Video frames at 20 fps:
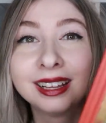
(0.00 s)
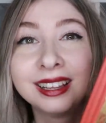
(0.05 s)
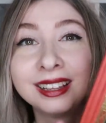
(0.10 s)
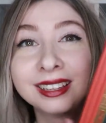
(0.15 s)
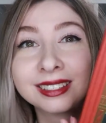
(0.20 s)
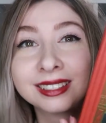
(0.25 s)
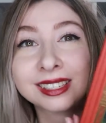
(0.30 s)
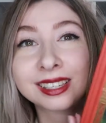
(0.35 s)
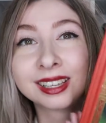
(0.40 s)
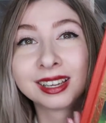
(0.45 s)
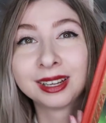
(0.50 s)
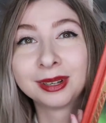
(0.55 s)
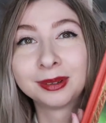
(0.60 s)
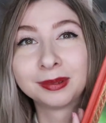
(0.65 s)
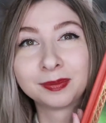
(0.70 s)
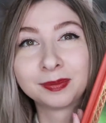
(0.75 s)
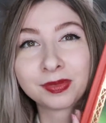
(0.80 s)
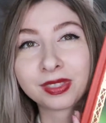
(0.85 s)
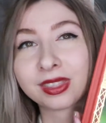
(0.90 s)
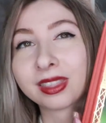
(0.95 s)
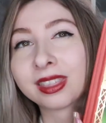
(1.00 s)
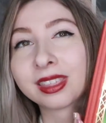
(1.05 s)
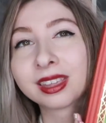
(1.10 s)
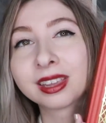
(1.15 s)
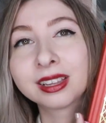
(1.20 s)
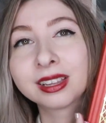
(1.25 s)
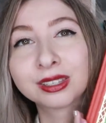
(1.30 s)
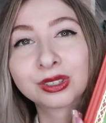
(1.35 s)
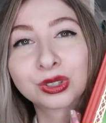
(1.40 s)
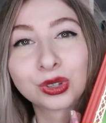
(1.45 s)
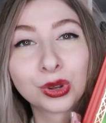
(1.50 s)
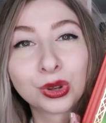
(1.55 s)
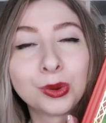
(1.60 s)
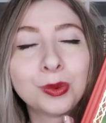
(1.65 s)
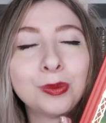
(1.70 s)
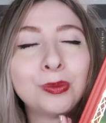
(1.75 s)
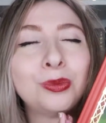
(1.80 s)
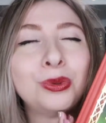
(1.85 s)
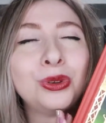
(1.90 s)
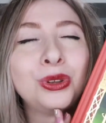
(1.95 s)
is this
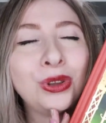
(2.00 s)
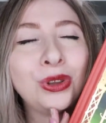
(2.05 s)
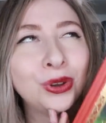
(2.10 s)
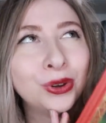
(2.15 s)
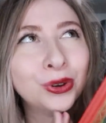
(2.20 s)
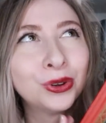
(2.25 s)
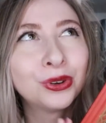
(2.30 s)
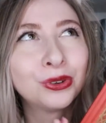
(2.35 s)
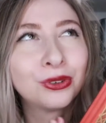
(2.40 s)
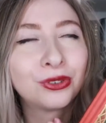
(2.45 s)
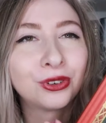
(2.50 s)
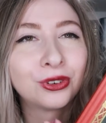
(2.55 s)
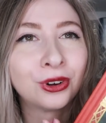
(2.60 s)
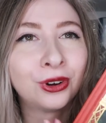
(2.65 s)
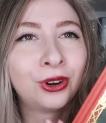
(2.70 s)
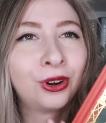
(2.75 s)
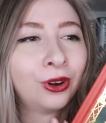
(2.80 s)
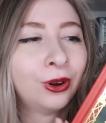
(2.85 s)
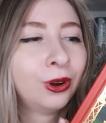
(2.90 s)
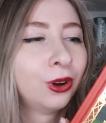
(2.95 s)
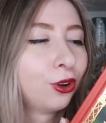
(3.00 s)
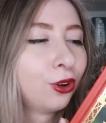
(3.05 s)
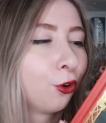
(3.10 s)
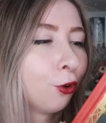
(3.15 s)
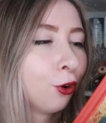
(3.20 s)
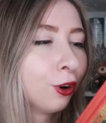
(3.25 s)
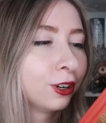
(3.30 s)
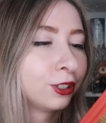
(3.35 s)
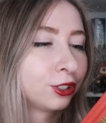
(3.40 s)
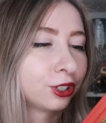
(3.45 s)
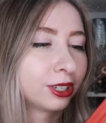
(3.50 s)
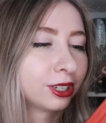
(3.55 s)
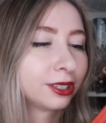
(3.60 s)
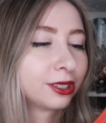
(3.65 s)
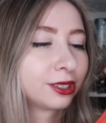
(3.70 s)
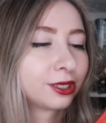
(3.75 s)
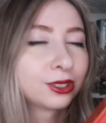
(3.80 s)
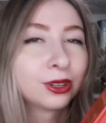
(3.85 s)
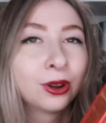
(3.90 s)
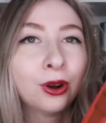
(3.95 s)
beautiful,
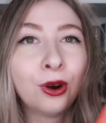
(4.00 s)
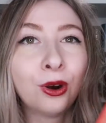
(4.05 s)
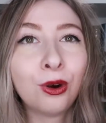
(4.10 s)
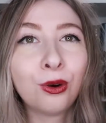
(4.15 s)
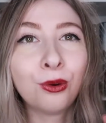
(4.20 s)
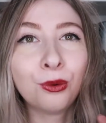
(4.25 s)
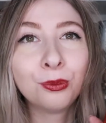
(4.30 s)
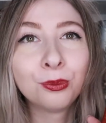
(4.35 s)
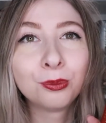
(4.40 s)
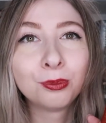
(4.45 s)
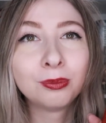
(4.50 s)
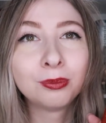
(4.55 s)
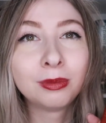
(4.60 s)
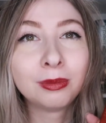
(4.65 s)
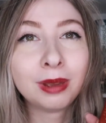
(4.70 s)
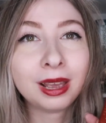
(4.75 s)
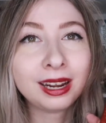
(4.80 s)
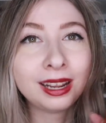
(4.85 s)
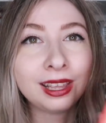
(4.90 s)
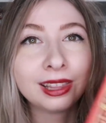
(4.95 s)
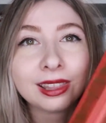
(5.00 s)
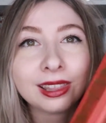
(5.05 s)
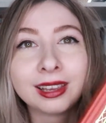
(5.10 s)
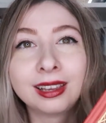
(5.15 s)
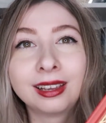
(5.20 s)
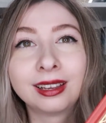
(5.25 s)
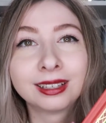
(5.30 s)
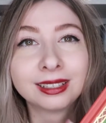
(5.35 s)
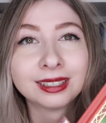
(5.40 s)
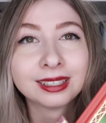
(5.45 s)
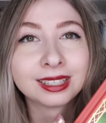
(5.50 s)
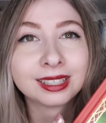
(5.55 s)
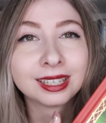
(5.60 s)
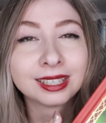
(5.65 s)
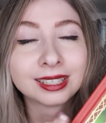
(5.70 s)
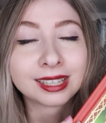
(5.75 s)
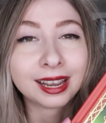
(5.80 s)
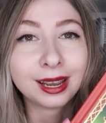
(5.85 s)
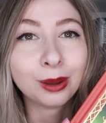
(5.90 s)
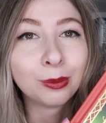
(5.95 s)
gorgeous, so many things to
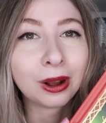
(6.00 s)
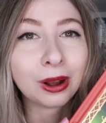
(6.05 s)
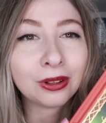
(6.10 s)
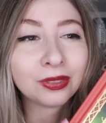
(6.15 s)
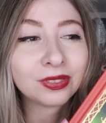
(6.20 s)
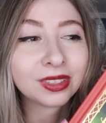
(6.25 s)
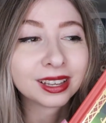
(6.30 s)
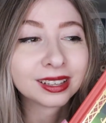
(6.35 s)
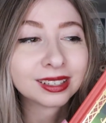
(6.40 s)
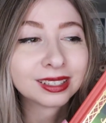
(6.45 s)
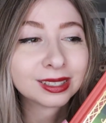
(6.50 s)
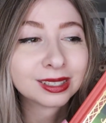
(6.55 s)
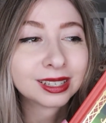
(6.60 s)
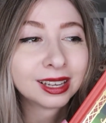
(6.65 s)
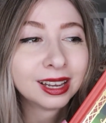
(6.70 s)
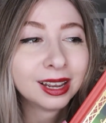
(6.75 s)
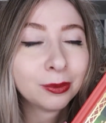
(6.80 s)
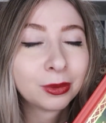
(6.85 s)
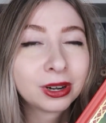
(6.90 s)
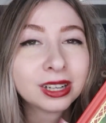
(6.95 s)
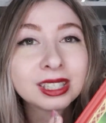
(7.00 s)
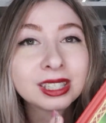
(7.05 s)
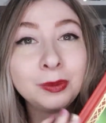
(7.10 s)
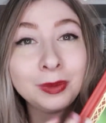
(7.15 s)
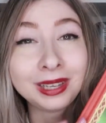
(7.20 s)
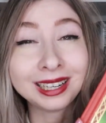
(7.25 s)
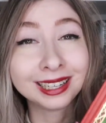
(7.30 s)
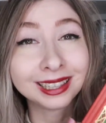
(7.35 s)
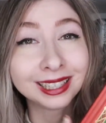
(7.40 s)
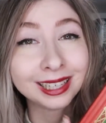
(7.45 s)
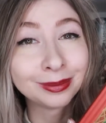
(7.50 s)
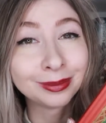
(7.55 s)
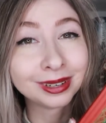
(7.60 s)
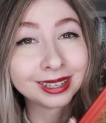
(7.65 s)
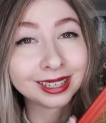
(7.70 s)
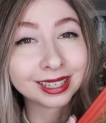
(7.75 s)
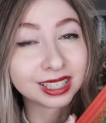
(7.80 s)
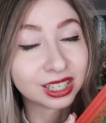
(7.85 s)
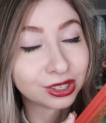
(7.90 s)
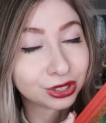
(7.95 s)
say about this. But it's the Mina
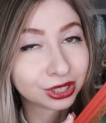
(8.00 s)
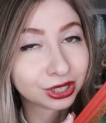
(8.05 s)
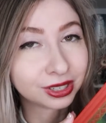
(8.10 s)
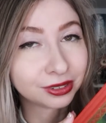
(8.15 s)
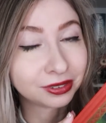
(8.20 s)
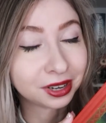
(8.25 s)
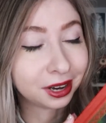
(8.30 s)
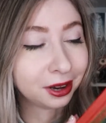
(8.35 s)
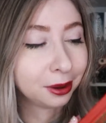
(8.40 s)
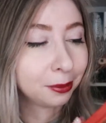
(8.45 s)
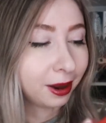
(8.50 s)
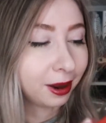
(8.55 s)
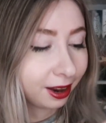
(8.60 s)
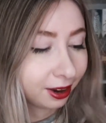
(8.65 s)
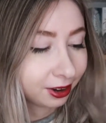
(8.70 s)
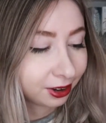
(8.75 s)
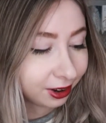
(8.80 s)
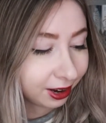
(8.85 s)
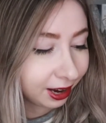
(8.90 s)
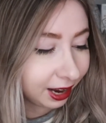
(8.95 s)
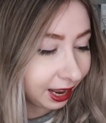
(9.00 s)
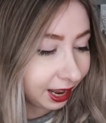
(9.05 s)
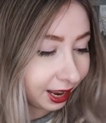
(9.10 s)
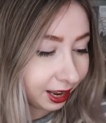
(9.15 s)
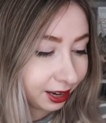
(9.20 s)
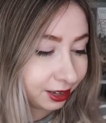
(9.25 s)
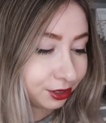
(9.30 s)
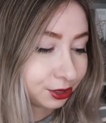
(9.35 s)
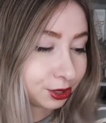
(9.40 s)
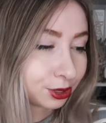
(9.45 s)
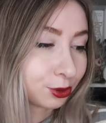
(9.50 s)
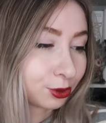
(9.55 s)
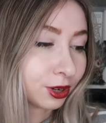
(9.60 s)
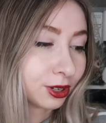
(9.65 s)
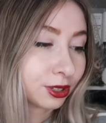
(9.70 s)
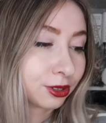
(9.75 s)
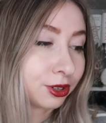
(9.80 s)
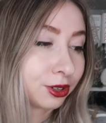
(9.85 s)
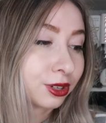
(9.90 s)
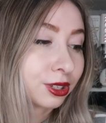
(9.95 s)
Lima edition of Harry Potter and the
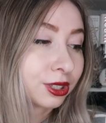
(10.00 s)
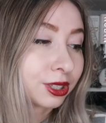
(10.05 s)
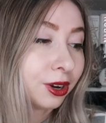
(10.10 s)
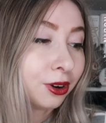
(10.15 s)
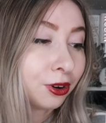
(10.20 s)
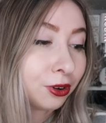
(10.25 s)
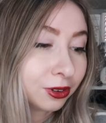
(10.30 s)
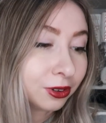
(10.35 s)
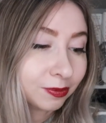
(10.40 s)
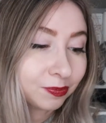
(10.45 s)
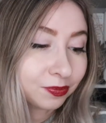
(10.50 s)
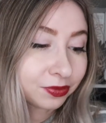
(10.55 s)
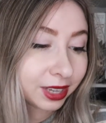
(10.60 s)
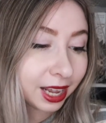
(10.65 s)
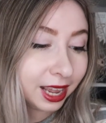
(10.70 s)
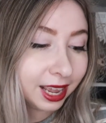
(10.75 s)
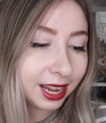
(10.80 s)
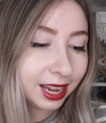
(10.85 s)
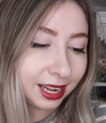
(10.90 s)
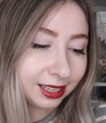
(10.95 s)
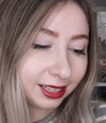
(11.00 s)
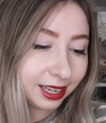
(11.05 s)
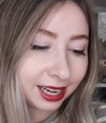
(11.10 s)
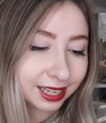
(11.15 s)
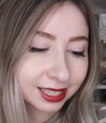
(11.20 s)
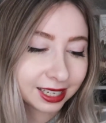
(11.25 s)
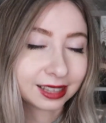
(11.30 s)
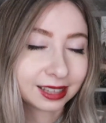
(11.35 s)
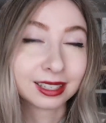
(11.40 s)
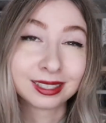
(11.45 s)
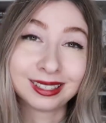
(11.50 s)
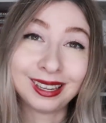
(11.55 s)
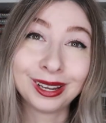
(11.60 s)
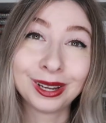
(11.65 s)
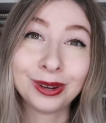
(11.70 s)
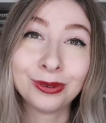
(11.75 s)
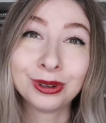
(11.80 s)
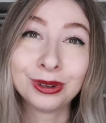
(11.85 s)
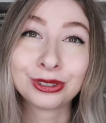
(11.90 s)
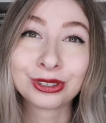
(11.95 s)
Sorcerer's Stone. And like I said, the
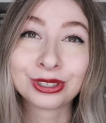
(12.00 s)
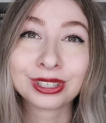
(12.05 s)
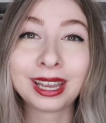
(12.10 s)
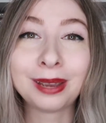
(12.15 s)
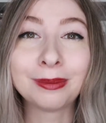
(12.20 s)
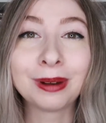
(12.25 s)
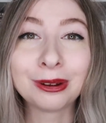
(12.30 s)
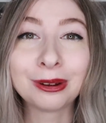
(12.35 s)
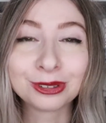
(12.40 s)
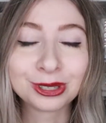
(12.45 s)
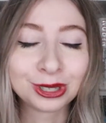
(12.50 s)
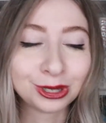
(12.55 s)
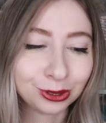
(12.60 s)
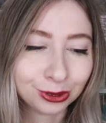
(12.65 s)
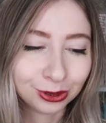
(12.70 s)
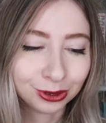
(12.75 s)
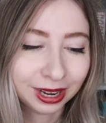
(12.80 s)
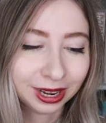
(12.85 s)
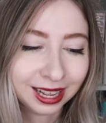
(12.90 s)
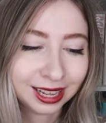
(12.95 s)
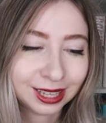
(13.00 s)
second one just came out too,